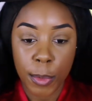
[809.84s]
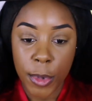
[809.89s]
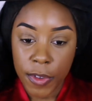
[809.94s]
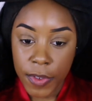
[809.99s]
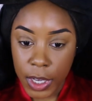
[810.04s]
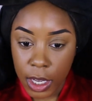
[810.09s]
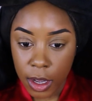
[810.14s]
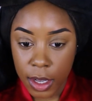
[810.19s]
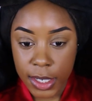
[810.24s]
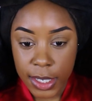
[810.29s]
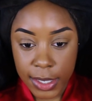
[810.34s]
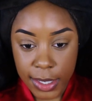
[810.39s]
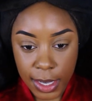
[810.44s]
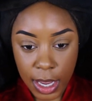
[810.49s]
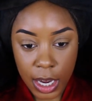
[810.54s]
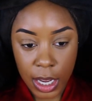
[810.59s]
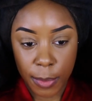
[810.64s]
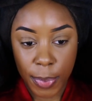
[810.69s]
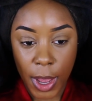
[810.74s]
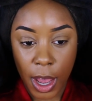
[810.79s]
moving on to
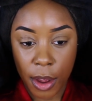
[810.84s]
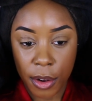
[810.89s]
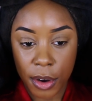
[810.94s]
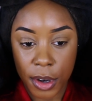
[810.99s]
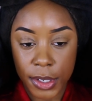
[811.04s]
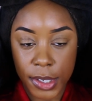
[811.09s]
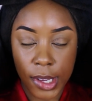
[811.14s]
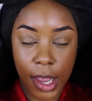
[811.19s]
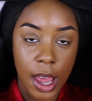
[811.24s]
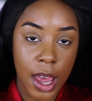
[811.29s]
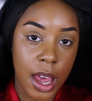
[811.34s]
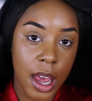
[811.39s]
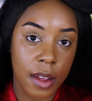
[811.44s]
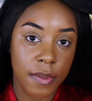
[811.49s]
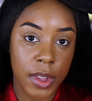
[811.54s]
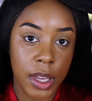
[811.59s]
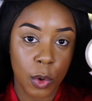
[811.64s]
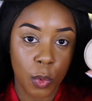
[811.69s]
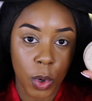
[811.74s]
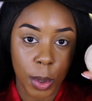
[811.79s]
setting powders, I
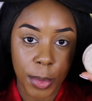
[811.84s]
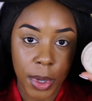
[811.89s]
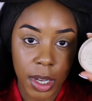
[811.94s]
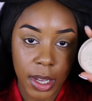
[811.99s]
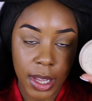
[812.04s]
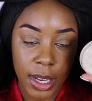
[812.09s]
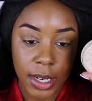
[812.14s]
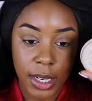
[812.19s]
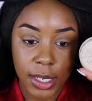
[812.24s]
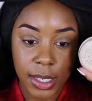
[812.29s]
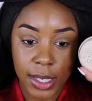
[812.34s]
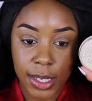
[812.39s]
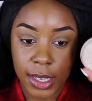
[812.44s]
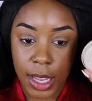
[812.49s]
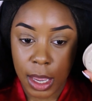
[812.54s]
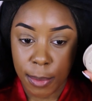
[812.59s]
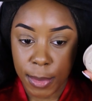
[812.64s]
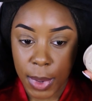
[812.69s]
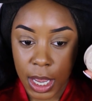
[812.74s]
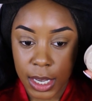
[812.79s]
have the Rimmel London
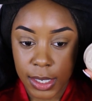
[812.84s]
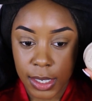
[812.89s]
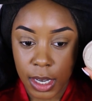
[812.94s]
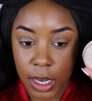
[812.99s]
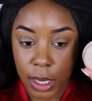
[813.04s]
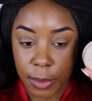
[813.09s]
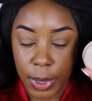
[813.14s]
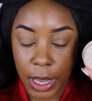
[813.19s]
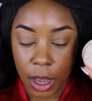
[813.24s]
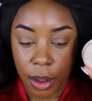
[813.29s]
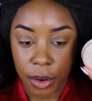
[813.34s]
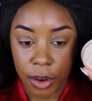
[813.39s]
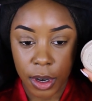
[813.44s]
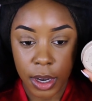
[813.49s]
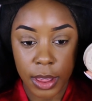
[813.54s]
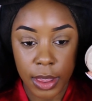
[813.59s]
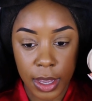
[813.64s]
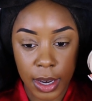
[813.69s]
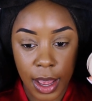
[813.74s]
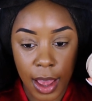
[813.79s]
Stay Matte Setting Powder
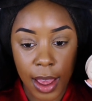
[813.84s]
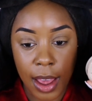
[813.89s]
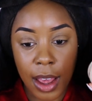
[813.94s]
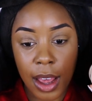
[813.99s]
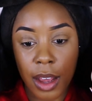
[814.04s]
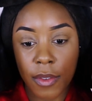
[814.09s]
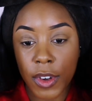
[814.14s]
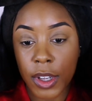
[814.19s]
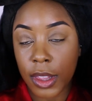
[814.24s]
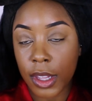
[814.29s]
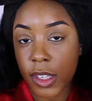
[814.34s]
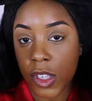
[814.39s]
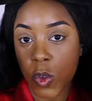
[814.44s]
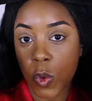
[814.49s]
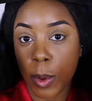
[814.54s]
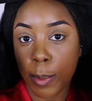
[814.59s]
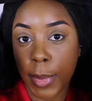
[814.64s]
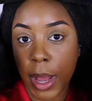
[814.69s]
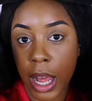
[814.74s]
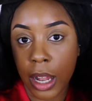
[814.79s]
and then I have this
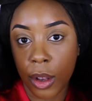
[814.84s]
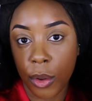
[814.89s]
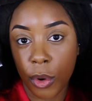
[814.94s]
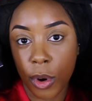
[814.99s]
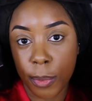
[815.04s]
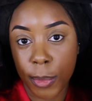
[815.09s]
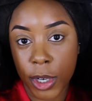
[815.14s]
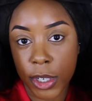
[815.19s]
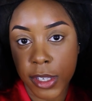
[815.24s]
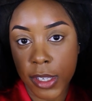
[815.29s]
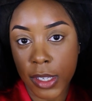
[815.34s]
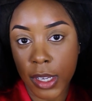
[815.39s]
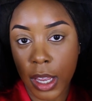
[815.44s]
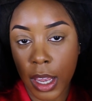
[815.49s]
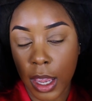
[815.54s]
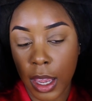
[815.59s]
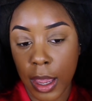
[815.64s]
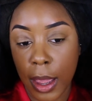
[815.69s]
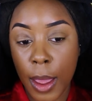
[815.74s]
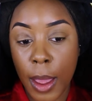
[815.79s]
one by Laura
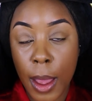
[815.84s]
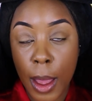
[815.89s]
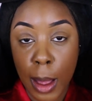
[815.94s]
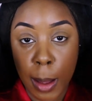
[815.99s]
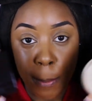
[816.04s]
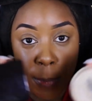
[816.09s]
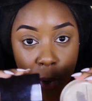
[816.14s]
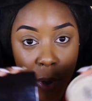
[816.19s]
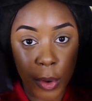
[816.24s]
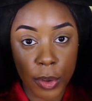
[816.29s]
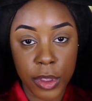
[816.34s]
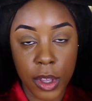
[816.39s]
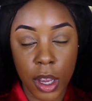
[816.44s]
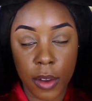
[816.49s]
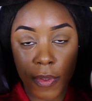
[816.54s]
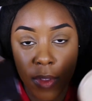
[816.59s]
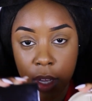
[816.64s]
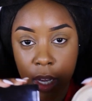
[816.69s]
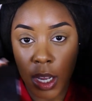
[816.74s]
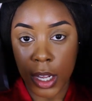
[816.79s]
Mercier both
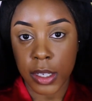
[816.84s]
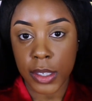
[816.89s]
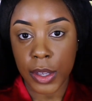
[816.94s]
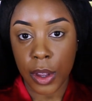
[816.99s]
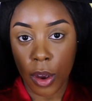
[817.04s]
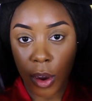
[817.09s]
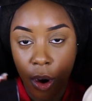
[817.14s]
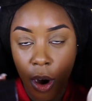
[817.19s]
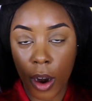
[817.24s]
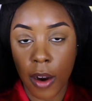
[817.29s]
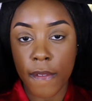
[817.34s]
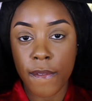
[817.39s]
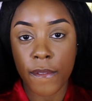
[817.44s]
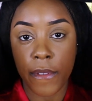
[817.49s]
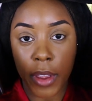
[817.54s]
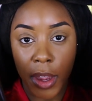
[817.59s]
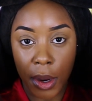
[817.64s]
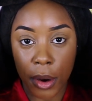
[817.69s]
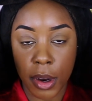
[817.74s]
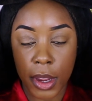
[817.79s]
of these are
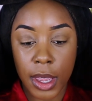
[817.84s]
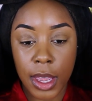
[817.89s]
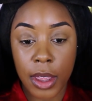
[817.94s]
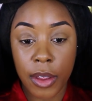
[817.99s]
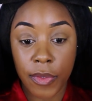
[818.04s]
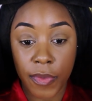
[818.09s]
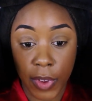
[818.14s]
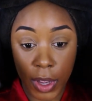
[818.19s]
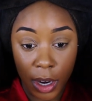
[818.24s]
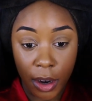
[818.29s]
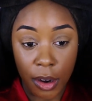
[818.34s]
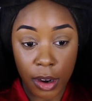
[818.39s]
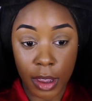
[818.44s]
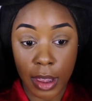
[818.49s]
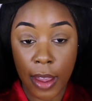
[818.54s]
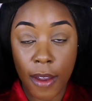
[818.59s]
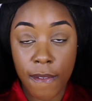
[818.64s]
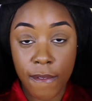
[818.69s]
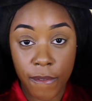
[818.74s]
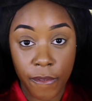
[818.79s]
very,
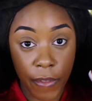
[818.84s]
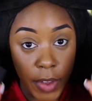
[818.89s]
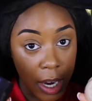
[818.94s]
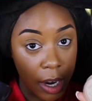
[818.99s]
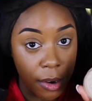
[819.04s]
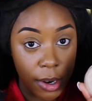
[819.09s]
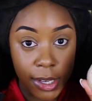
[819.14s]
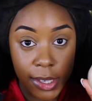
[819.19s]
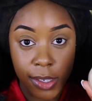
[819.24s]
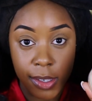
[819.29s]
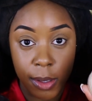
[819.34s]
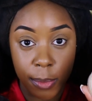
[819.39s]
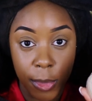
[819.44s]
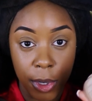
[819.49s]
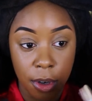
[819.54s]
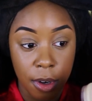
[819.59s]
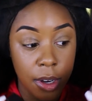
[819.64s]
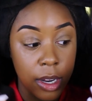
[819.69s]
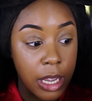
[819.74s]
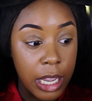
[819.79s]
very, very
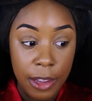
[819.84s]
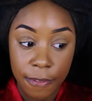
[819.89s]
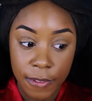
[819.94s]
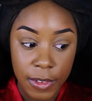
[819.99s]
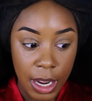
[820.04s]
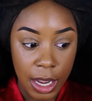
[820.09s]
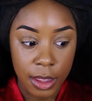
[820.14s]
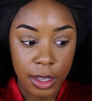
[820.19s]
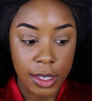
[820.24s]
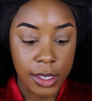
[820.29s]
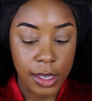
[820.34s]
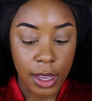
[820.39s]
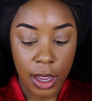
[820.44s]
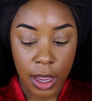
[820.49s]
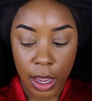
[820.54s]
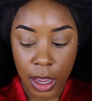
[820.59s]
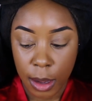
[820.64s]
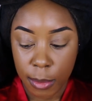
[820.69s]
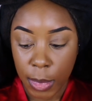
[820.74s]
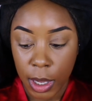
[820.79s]
similar, if not the
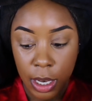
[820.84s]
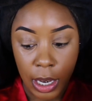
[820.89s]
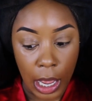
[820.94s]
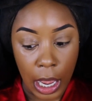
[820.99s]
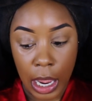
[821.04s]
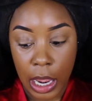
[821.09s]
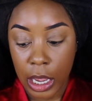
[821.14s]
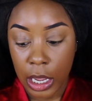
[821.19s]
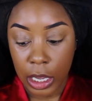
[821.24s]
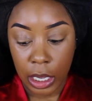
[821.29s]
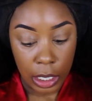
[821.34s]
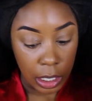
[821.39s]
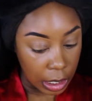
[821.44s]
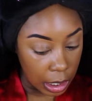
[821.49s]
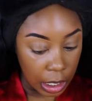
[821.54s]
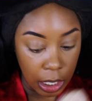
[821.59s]
same, like